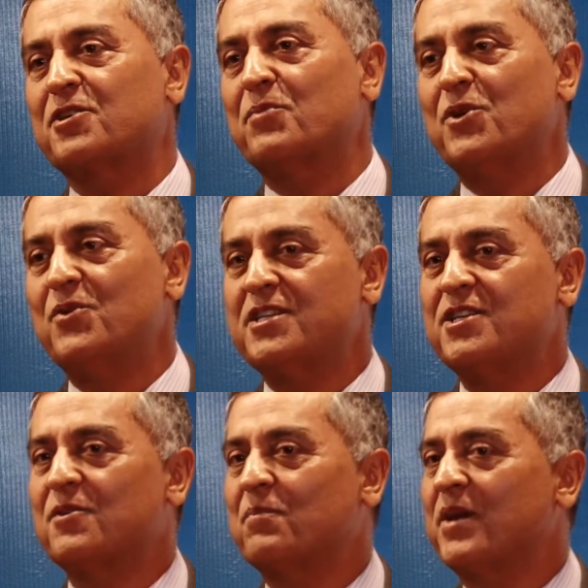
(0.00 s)

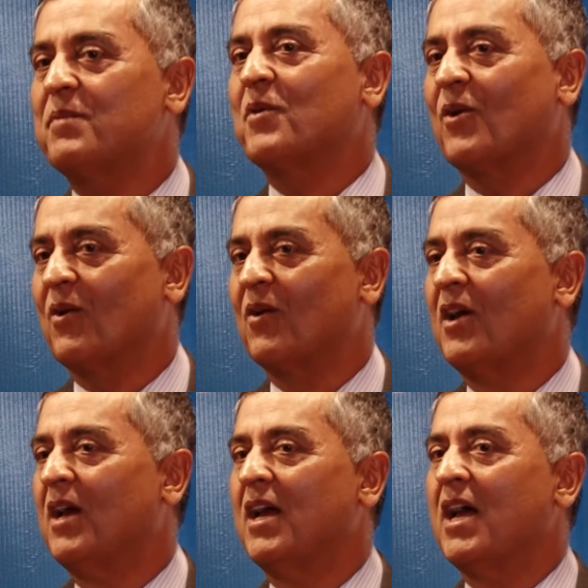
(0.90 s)
community of people
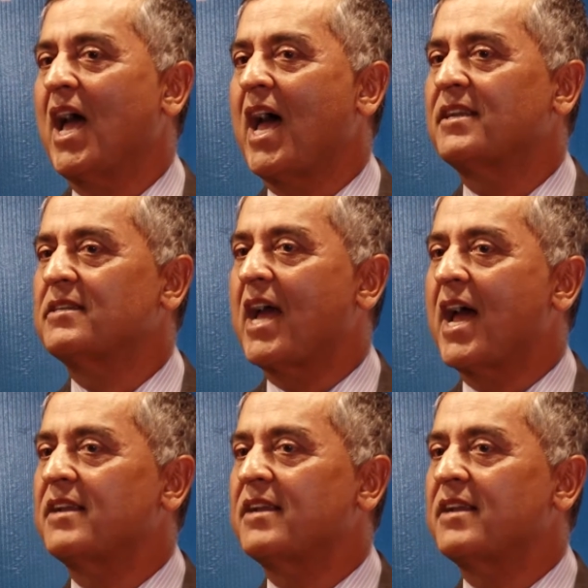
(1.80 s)
and